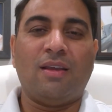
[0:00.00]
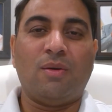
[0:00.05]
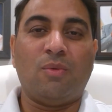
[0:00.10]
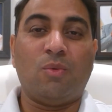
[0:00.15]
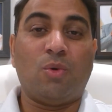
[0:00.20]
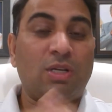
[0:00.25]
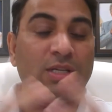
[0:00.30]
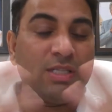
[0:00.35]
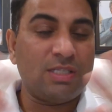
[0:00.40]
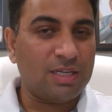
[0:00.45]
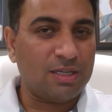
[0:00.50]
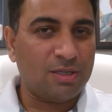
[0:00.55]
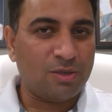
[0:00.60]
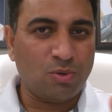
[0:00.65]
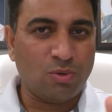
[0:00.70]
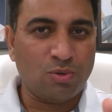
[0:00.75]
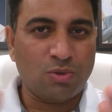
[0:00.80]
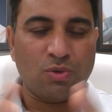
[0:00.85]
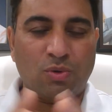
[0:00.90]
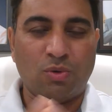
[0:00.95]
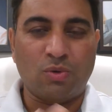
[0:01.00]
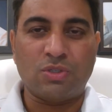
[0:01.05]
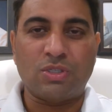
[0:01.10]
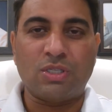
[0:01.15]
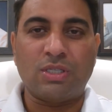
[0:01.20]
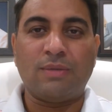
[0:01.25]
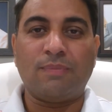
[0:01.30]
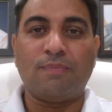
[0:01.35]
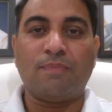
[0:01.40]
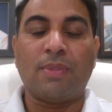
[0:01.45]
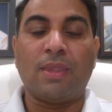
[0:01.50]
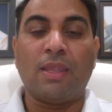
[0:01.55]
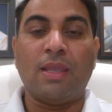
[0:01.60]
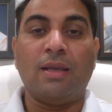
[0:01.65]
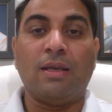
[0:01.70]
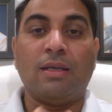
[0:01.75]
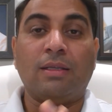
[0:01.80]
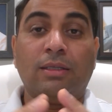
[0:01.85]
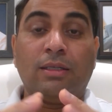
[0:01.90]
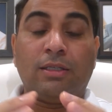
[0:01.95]
What is that true source?
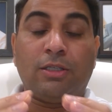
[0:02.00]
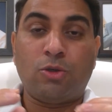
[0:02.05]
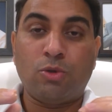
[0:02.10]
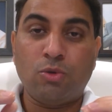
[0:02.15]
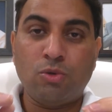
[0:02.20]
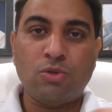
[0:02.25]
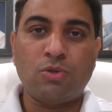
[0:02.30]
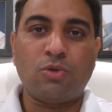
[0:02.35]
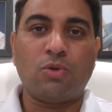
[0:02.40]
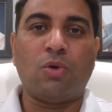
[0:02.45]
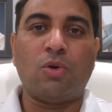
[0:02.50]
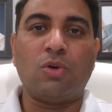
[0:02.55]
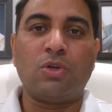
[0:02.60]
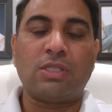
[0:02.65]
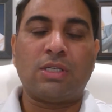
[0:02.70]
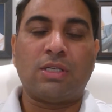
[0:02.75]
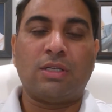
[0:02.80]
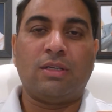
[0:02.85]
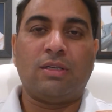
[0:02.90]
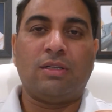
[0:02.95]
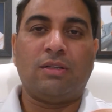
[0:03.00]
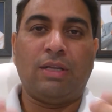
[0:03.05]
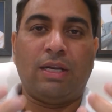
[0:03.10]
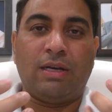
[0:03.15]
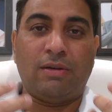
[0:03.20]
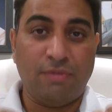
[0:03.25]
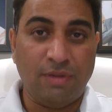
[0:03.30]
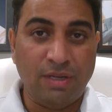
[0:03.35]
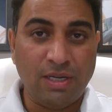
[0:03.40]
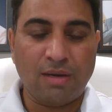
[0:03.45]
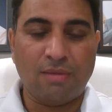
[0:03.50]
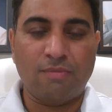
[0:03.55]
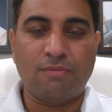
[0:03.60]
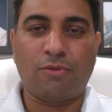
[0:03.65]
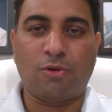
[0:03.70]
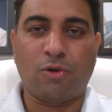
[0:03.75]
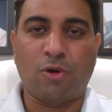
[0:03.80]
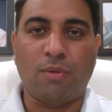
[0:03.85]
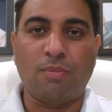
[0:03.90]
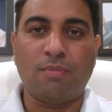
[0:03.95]
The true source that we come
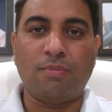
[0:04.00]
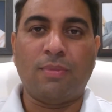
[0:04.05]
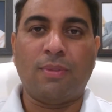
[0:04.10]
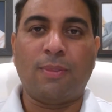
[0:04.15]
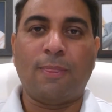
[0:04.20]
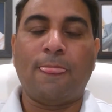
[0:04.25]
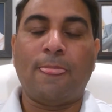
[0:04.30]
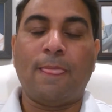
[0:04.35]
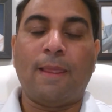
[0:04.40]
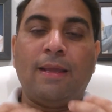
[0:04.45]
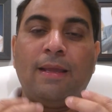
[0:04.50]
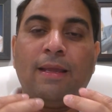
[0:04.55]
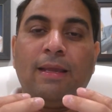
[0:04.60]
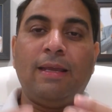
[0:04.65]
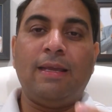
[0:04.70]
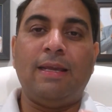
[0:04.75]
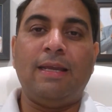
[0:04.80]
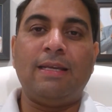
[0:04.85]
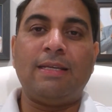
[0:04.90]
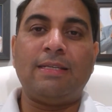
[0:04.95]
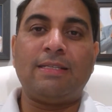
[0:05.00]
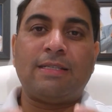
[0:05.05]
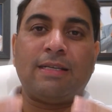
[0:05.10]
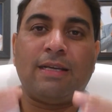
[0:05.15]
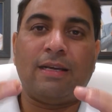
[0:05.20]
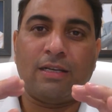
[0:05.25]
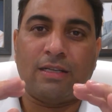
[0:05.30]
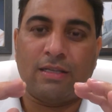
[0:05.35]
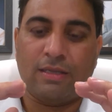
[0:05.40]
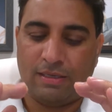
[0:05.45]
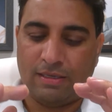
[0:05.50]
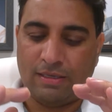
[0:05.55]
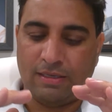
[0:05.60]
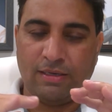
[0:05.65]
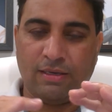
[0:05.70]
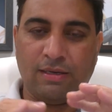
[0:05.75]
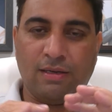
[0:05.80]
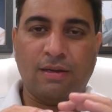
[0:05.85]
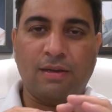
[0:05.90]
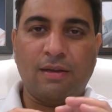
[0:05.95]
from is
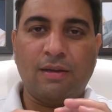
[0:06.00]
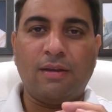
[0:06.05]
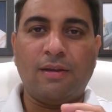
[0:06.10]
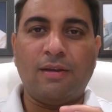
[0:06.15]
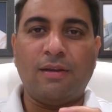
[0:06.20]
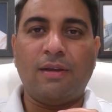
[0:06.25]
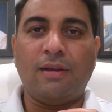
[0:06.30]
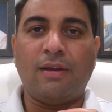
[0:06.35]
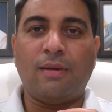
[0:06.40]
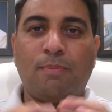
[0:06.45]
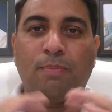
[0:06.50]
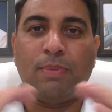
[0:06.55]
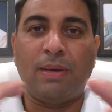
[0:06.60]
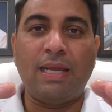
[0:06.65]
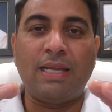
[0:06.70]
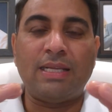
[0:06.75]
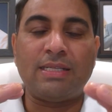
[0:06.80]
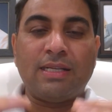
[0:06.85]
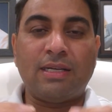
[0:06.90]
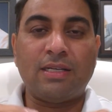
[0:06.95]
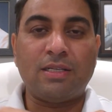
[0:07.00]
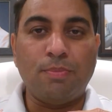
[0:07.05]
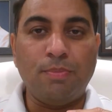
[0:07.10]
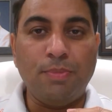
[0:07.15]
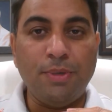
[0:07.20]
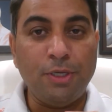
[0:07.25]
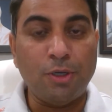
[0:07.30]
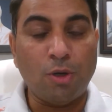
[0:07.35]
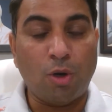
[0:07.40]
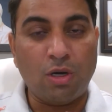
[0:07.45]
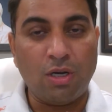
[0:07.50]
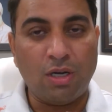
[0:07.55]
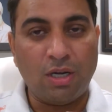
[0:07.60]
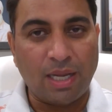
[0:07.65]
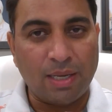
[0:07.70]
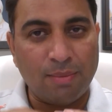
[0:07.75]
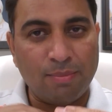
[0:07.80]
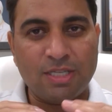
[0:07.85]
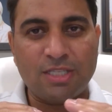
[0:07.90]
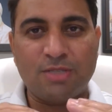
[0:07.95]
a place that's beyond
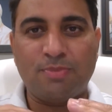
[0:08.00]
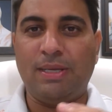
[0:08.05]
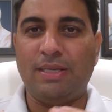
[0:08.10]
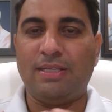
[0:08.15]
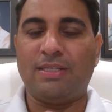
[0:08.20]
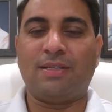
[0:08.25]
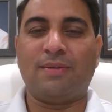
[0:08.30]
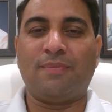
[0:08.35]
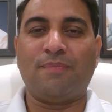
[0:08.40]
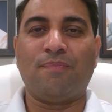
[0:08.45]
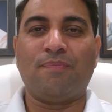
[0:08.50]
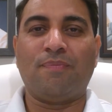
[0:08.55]
time and space.